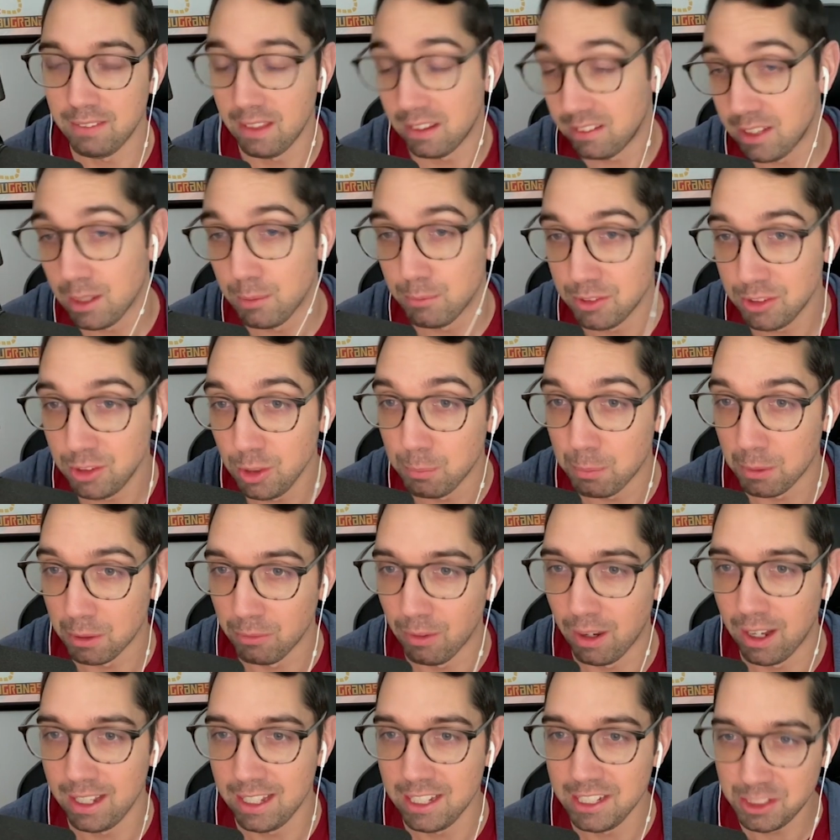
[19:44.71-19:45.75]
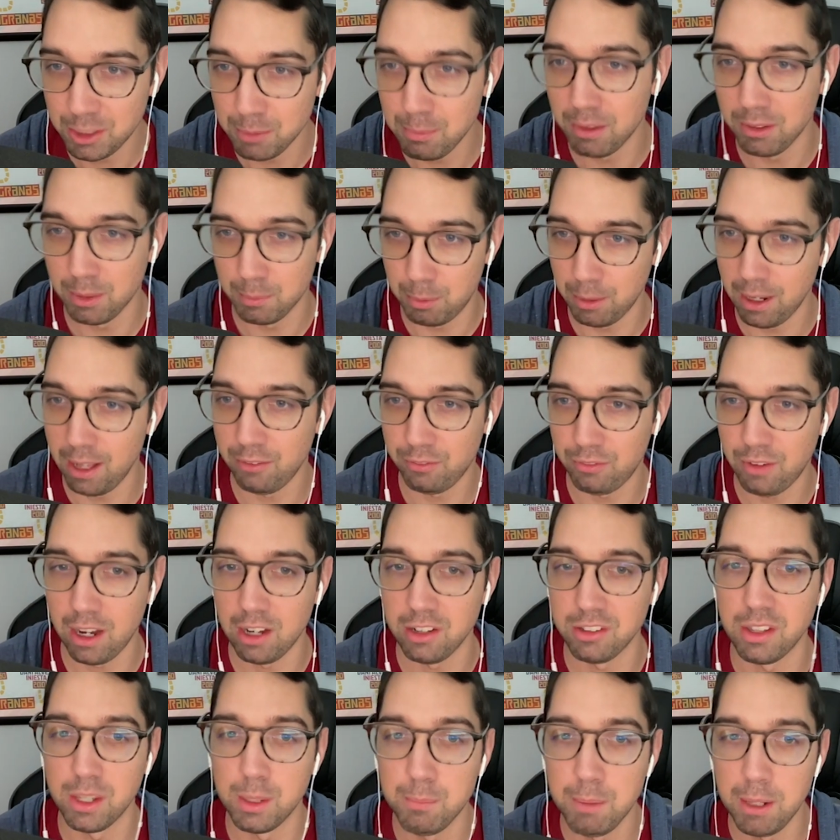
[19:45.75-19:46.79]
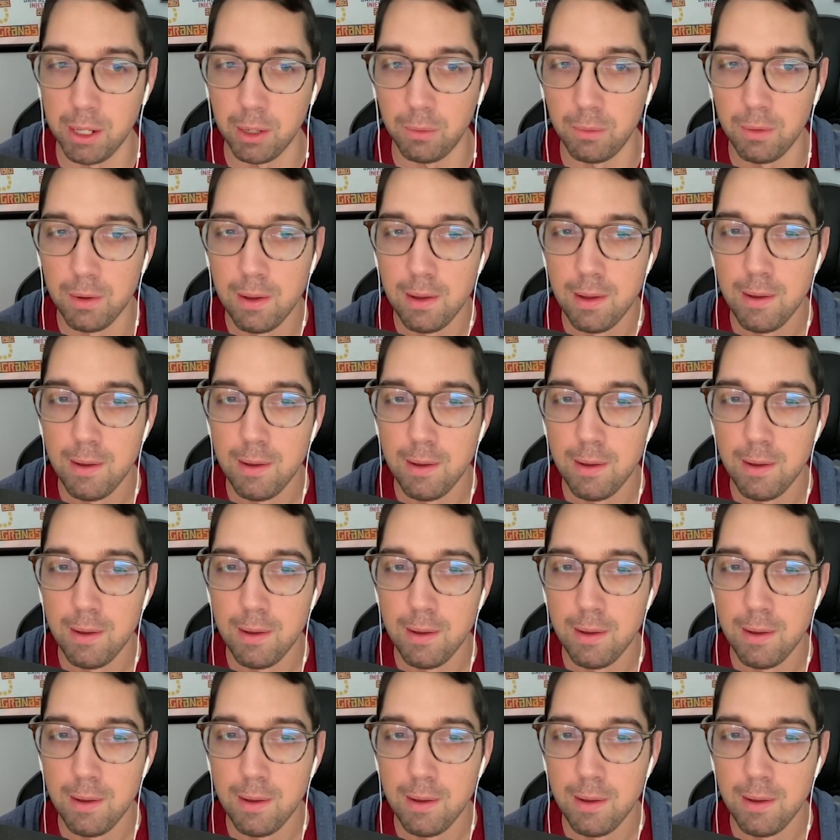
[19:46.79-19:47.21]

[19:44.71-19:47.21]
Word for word: That seems stupid, right? He should be able to put out fires in the middle.